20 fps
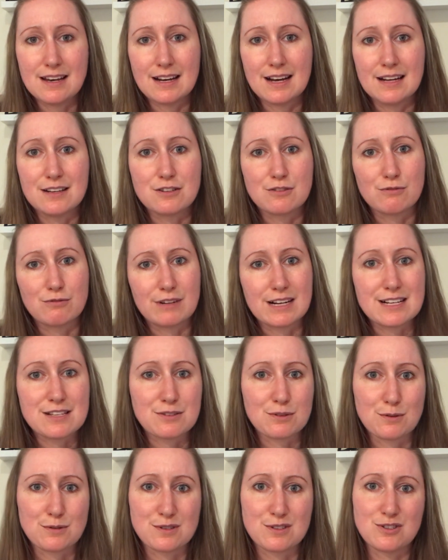then under
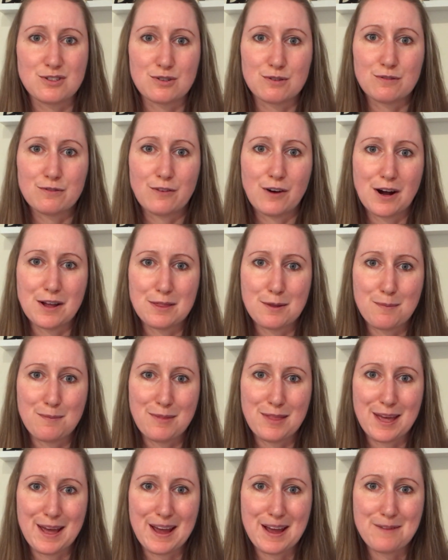resources you'll find them
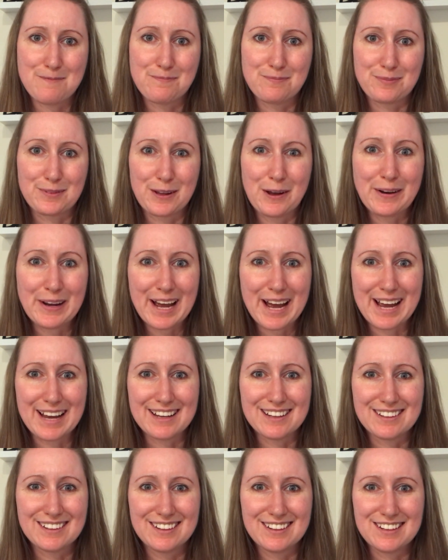there. Okay,
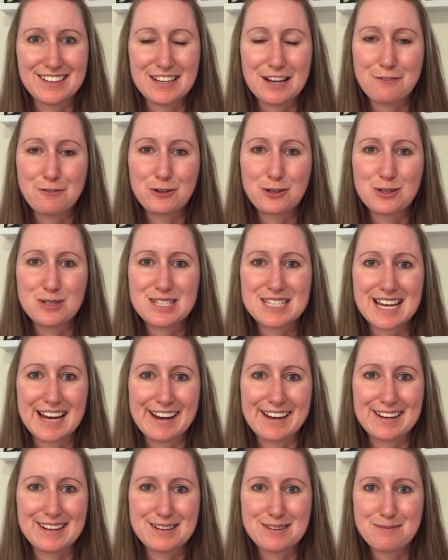you have a good
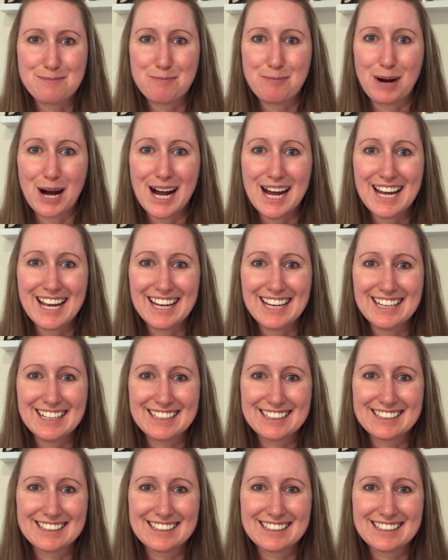day. Bye.